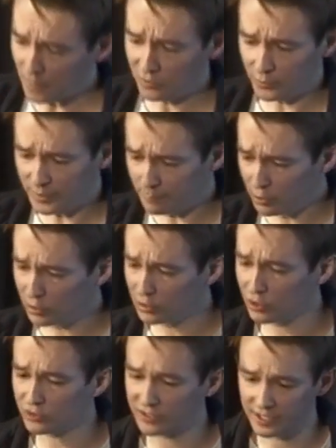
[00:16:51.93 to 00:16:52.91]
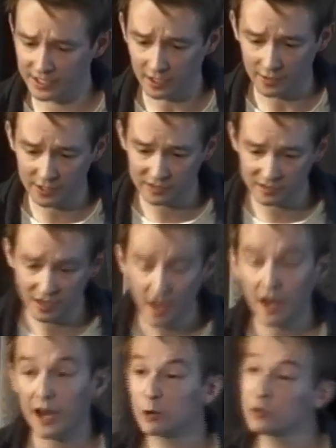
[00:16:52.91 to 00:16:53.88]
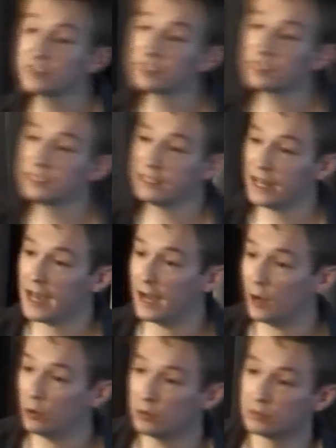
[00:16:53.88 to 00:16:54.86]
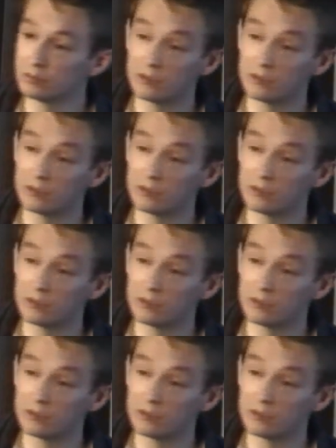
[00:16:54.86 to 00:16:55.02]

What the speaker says: So we can pull content in like this, and all of a sudden now,